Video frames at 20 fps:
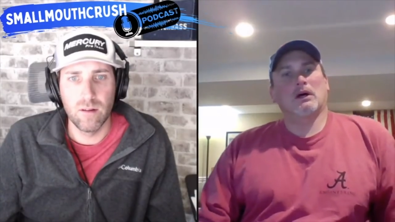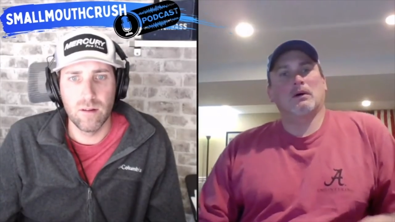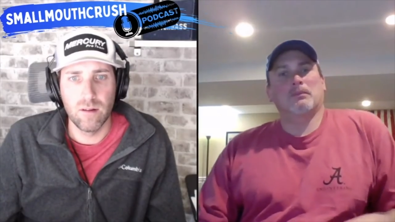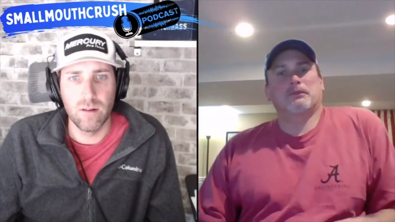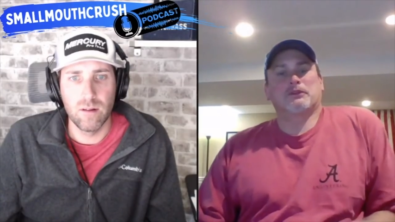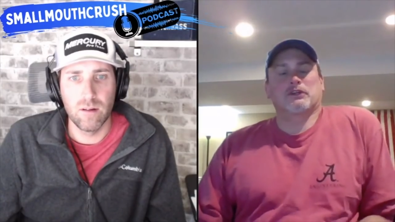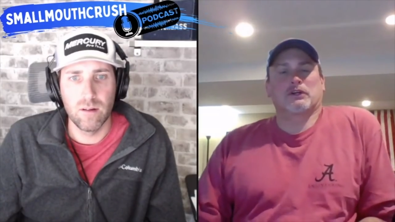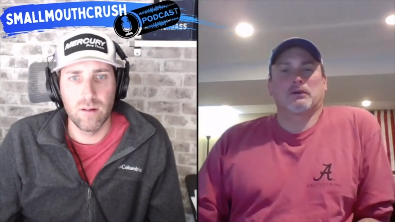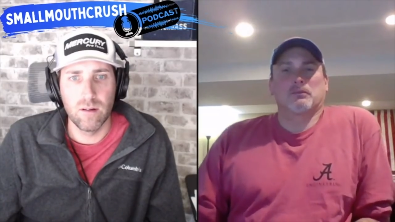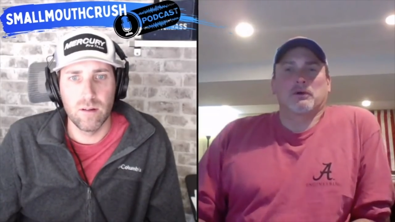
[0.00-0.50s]
Speaker 1: um,
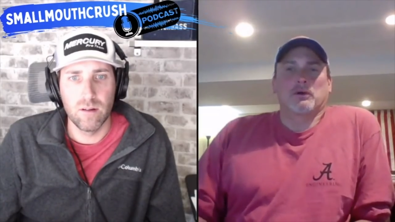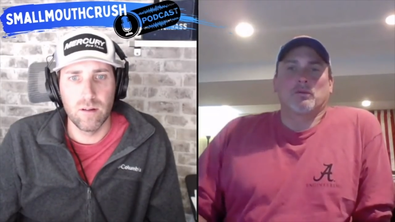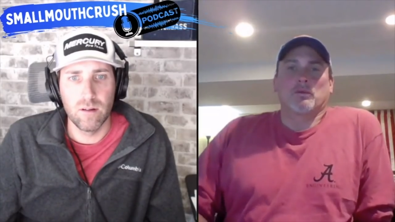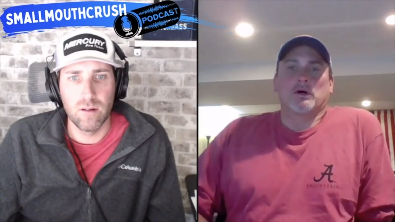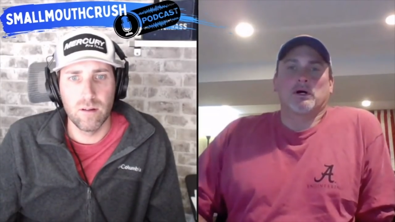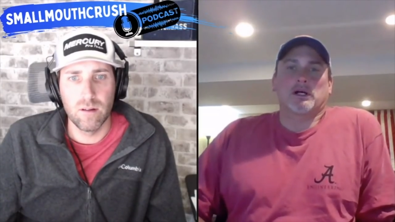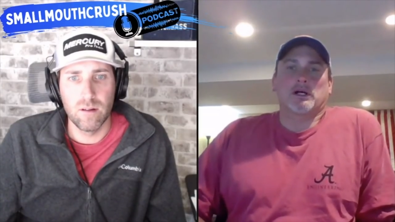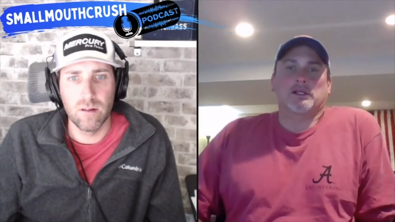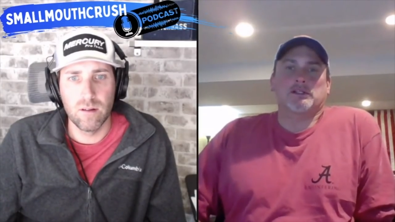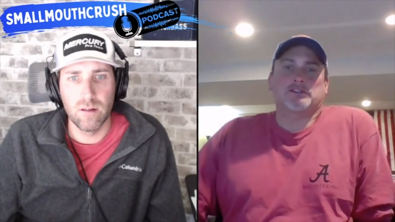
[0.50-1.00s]
tournament
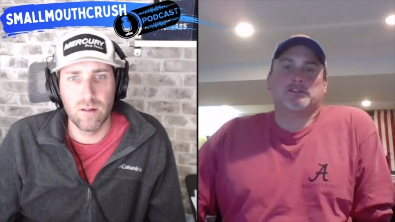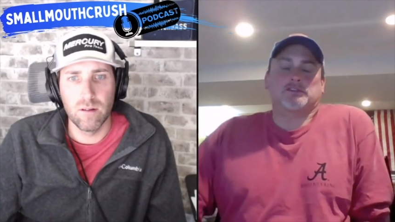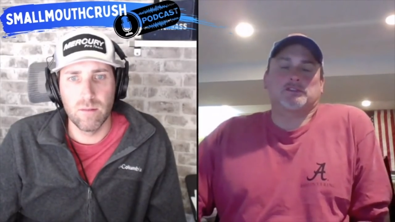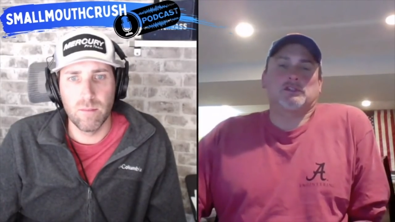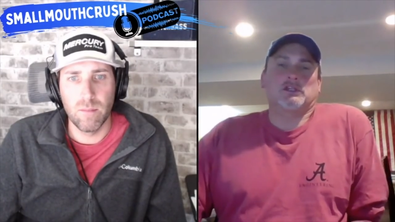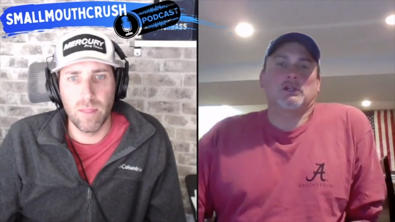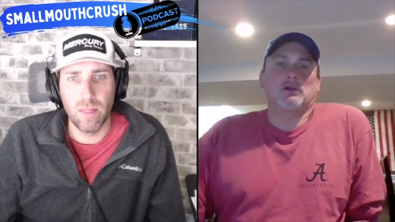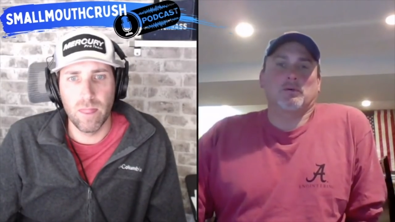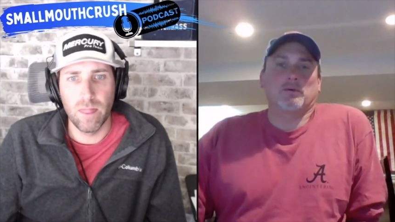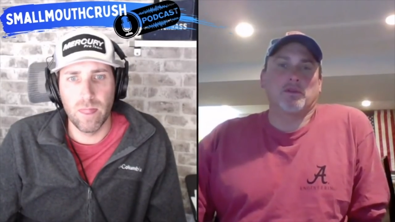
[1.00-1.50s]
wise,
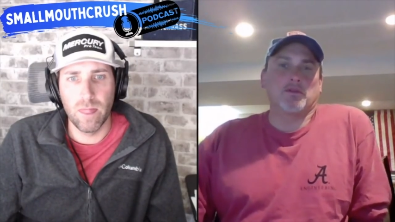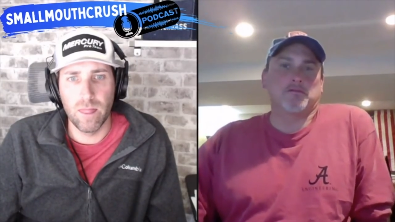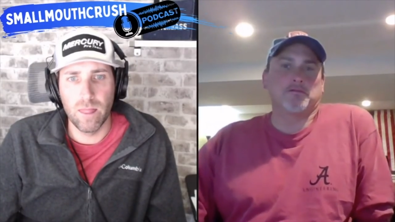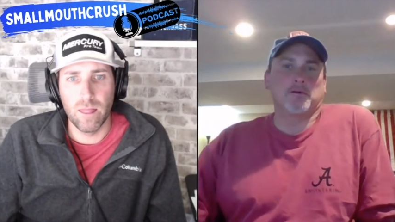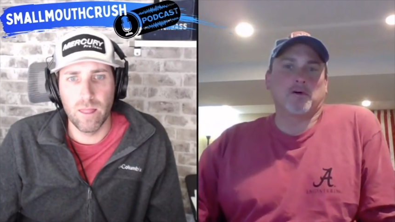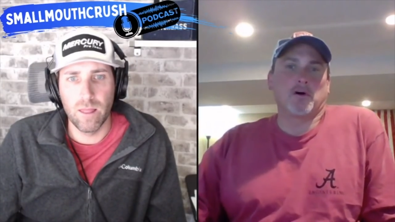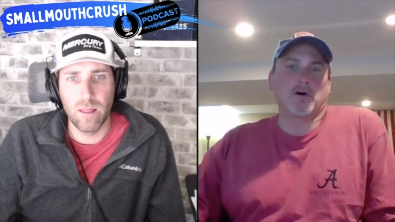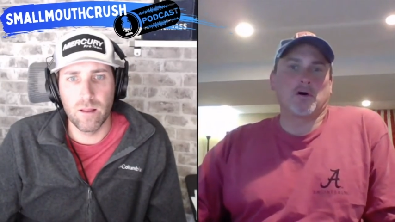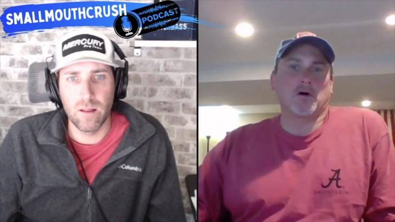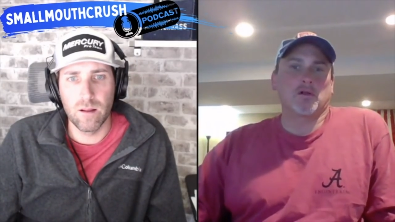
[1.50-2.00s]
you know, in the
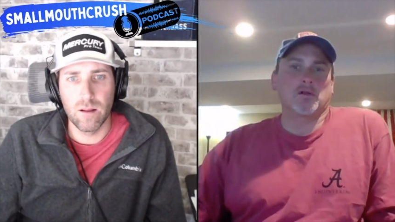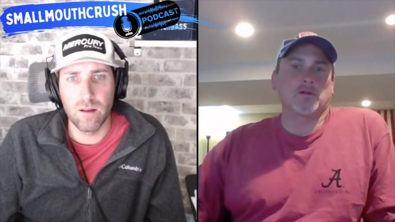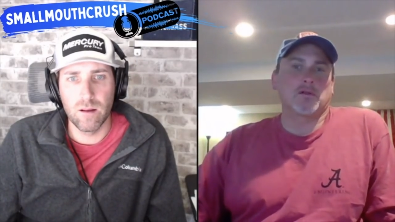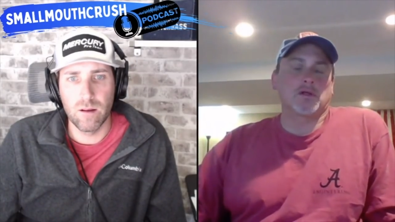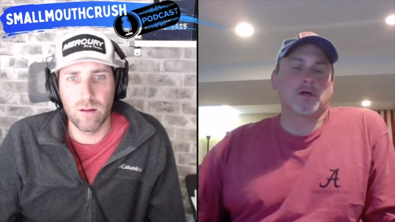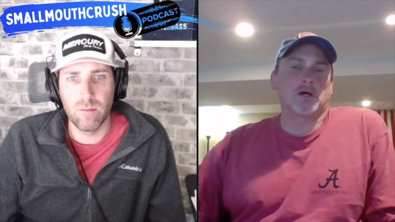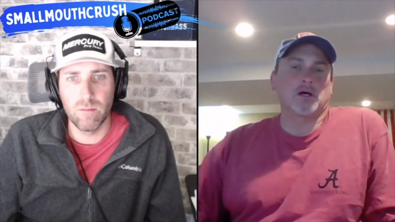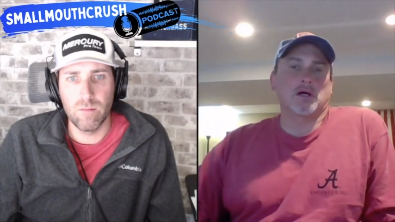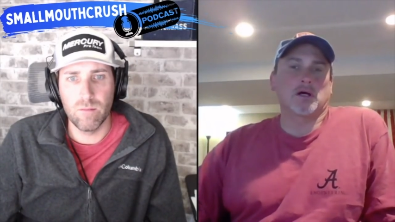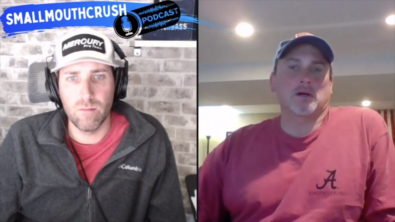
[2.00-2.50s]
fall,
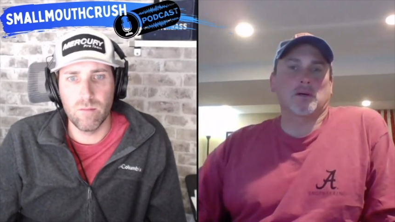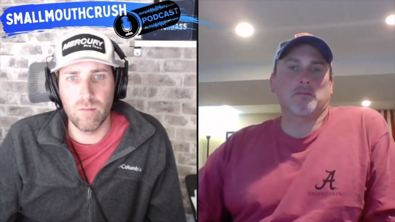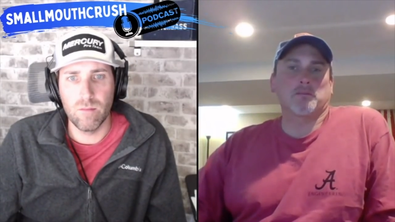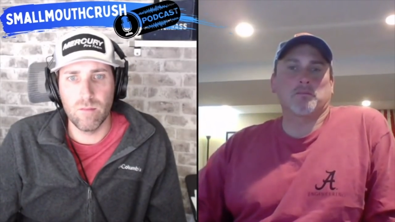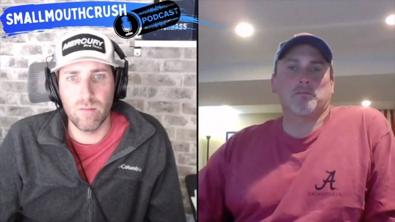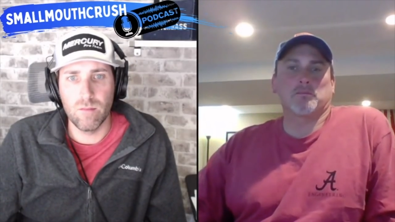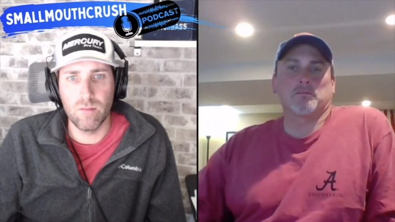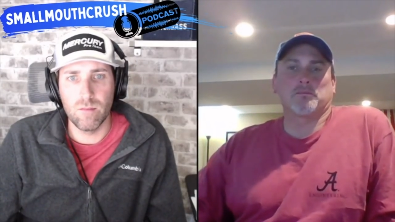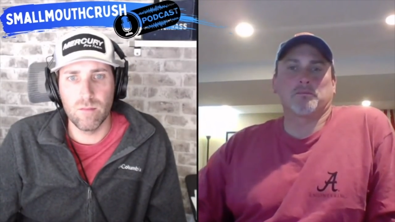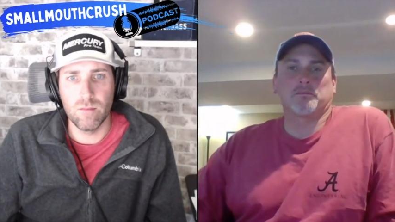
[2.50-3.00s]
um,